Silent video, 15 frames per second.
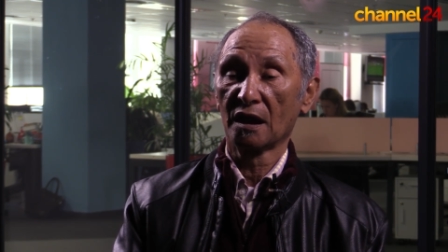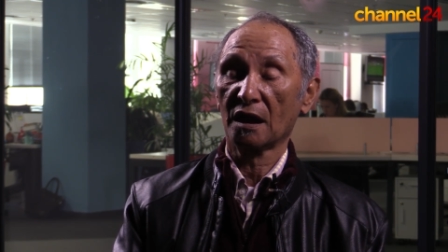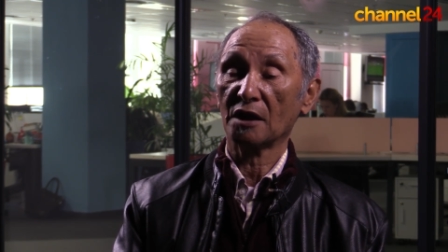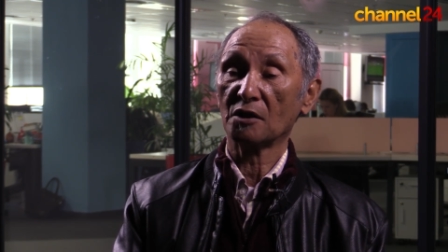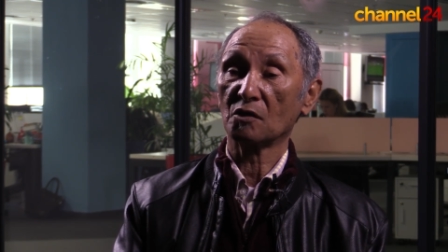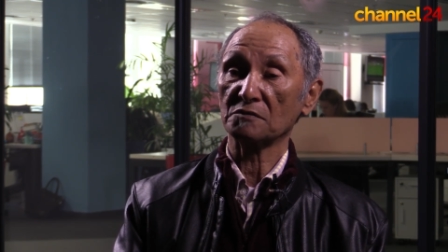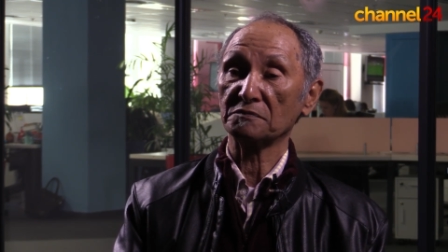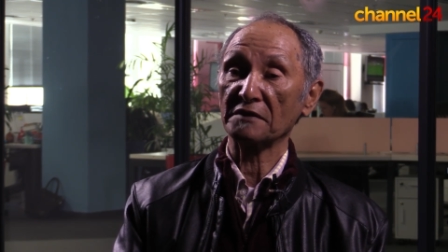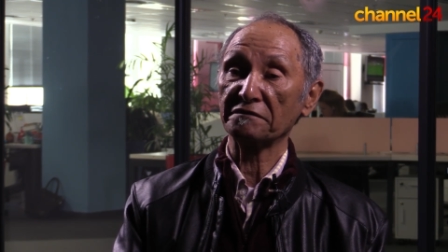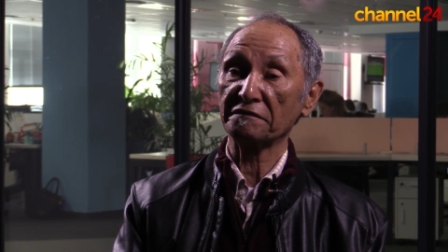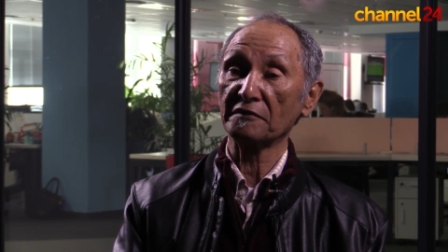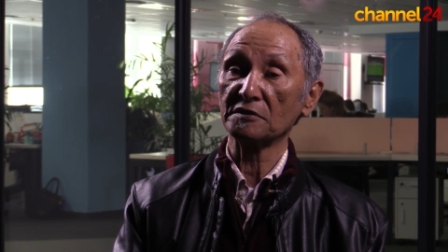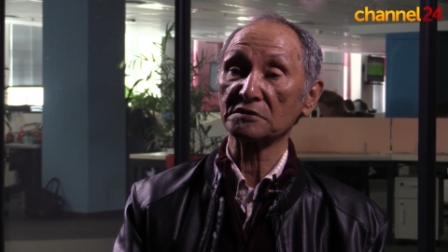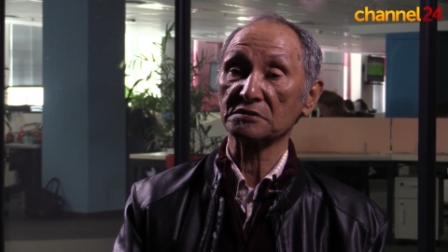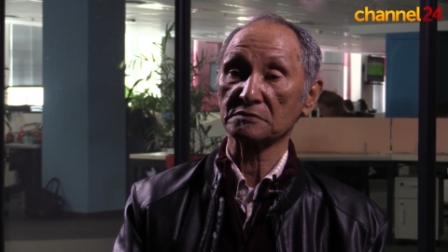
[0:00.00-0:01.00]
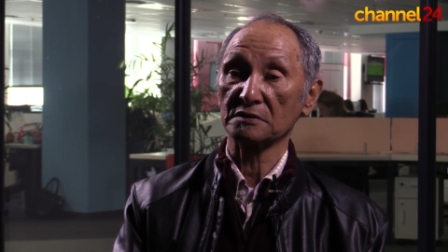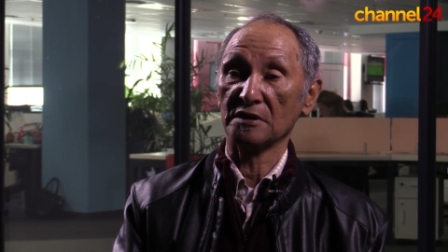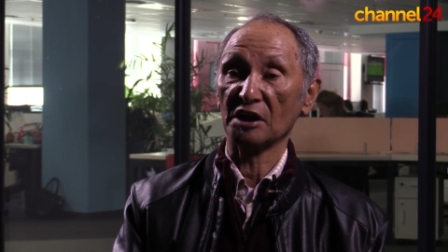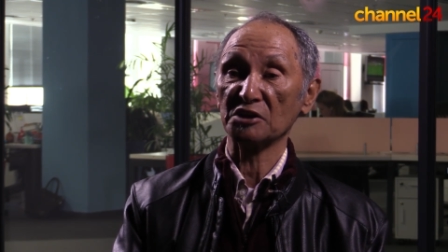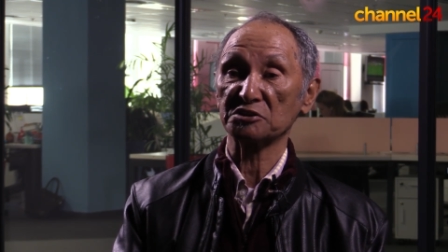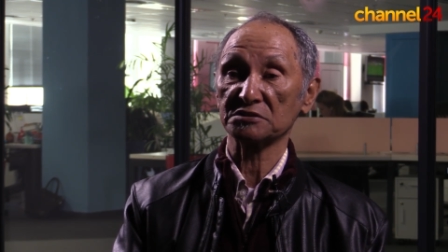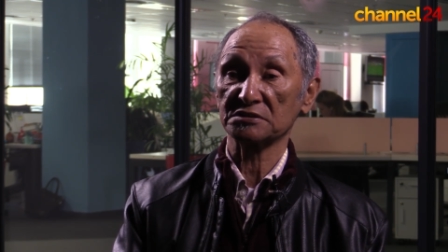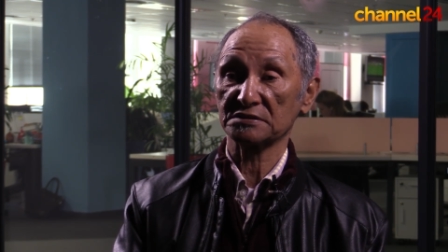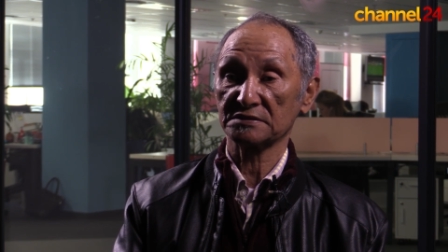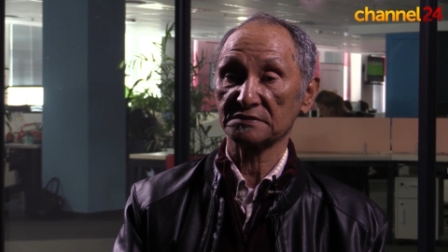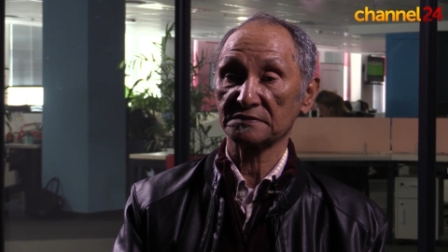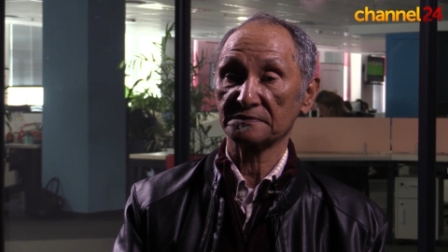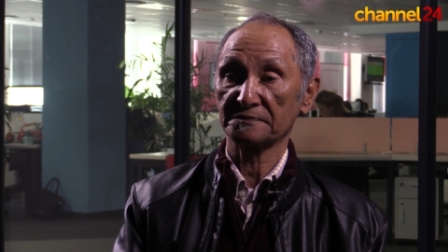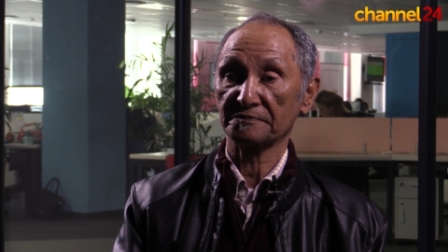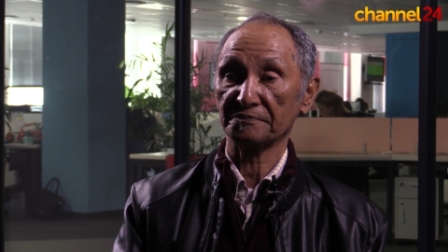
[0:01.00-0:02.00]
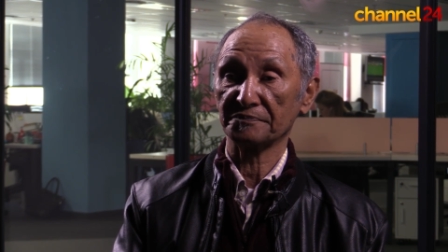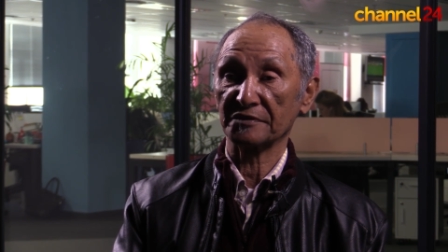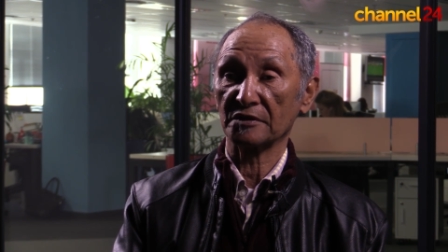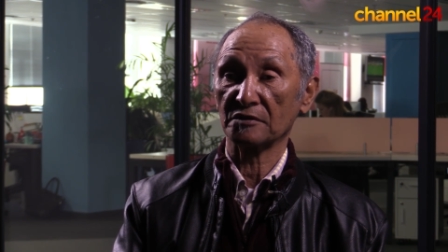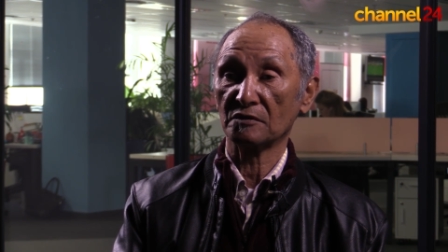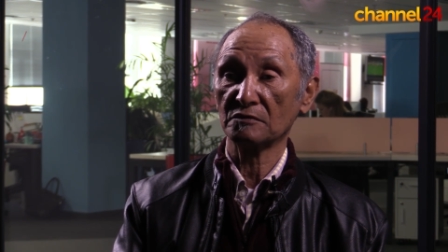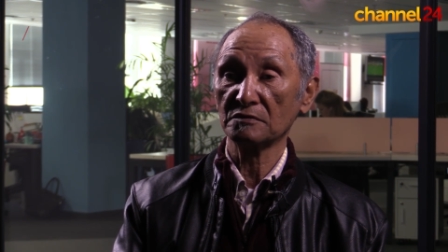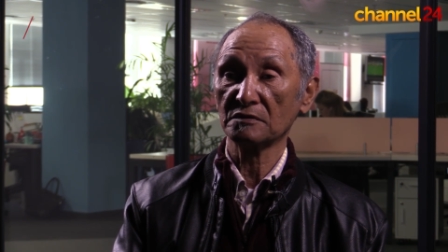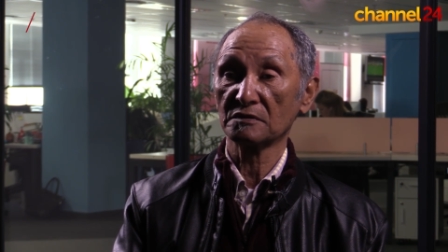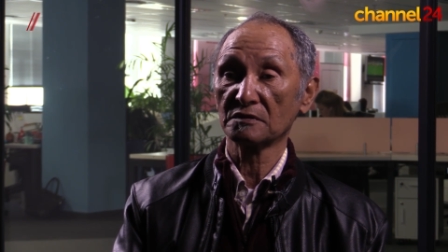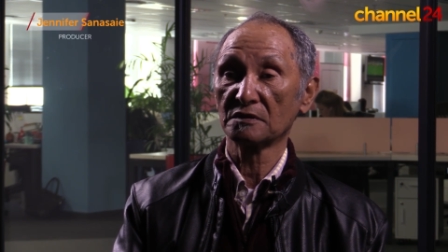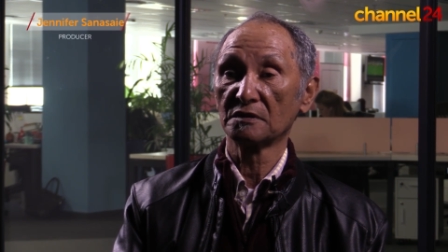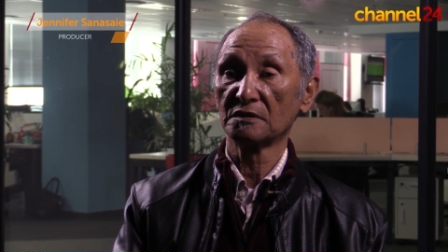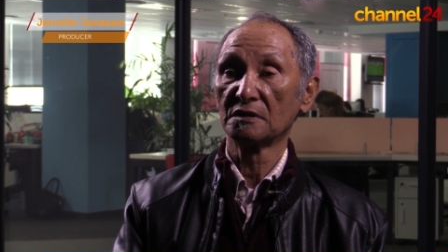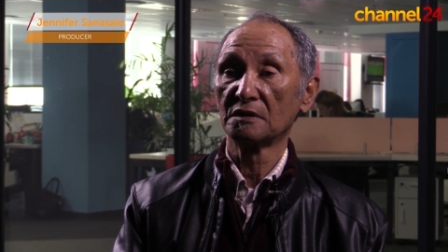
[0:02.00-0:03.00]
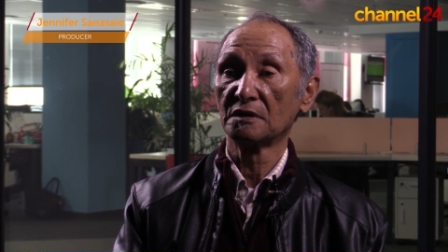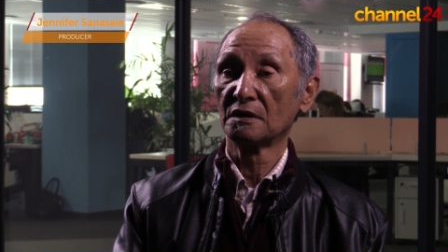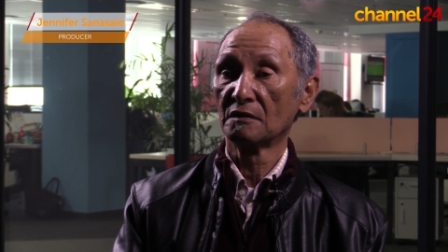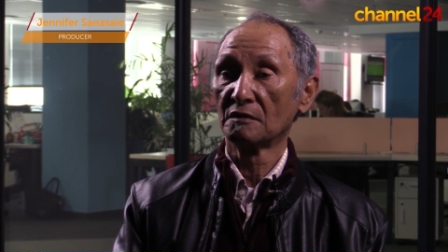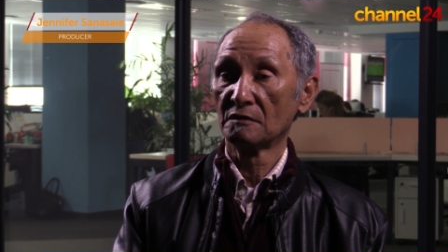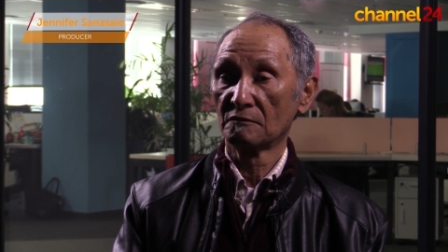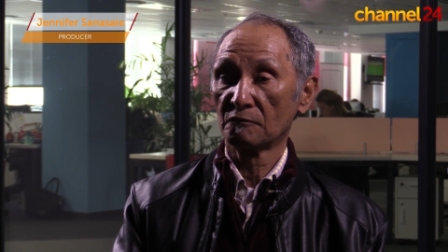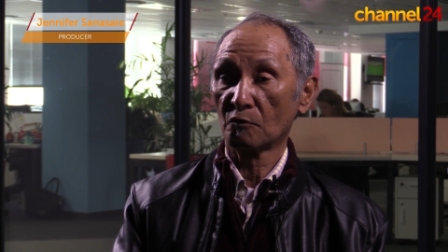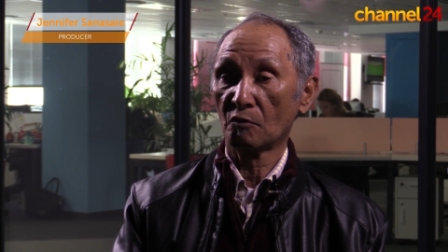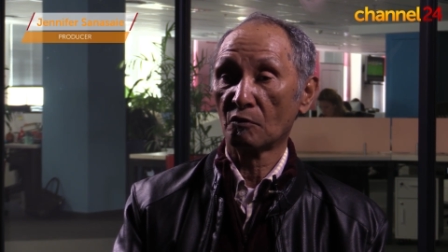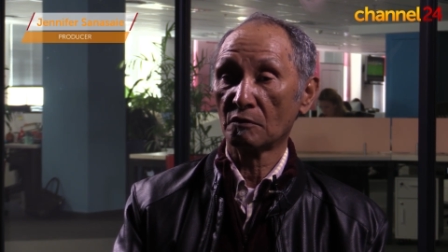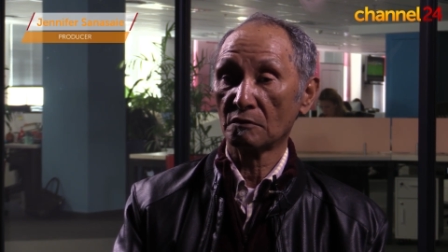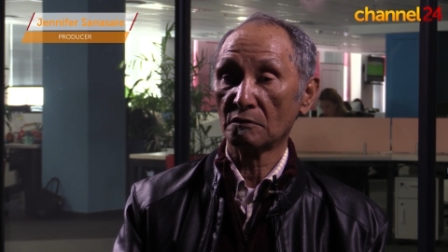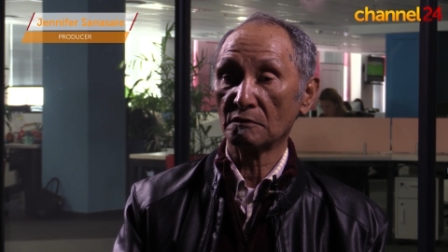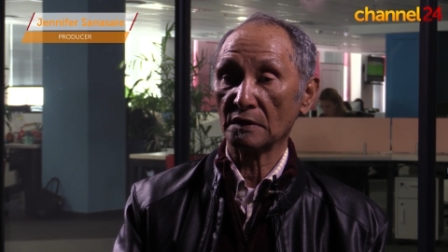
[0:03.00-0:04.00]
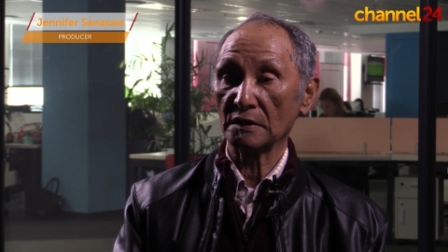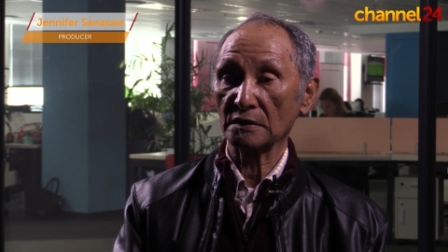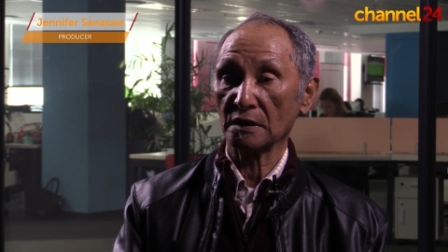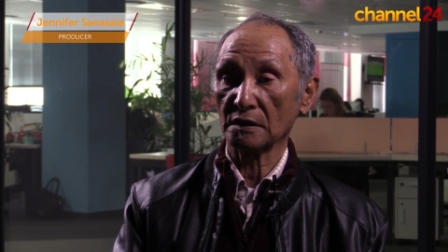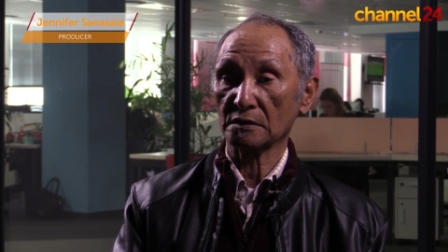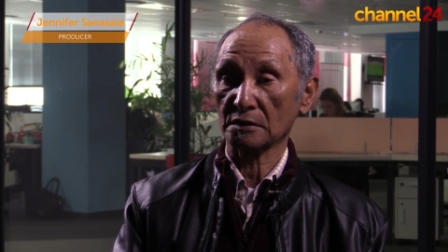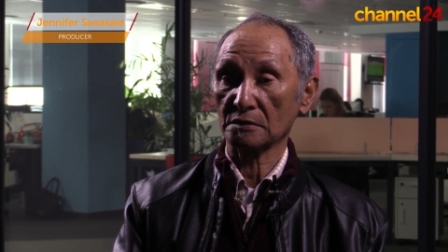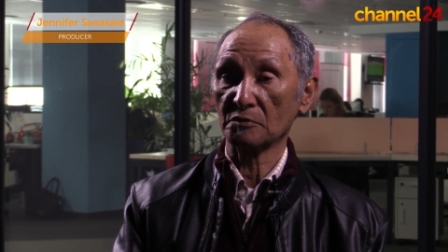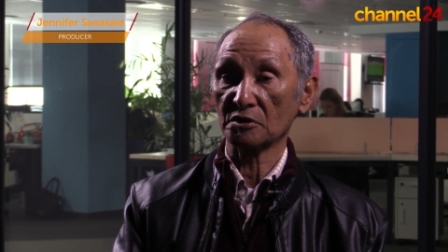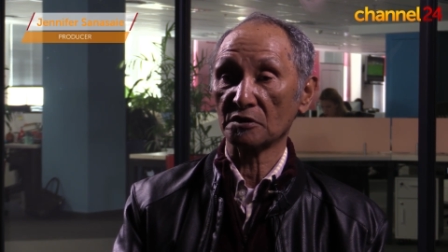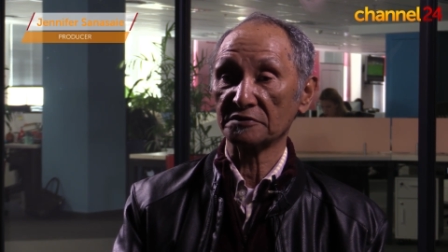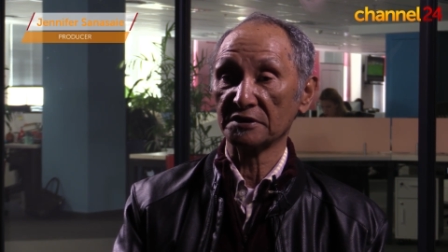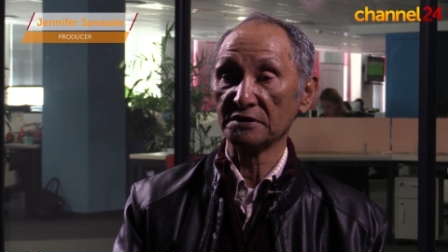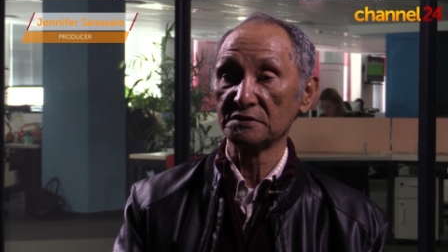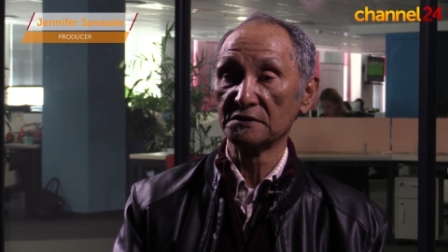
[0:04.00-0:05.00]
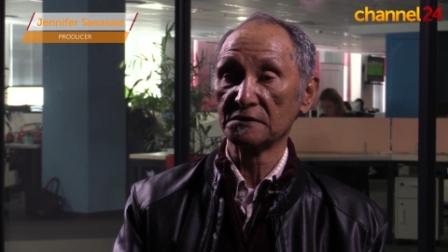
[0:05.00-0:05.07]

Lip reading: I got my first lashes, you know, for a criminal deed.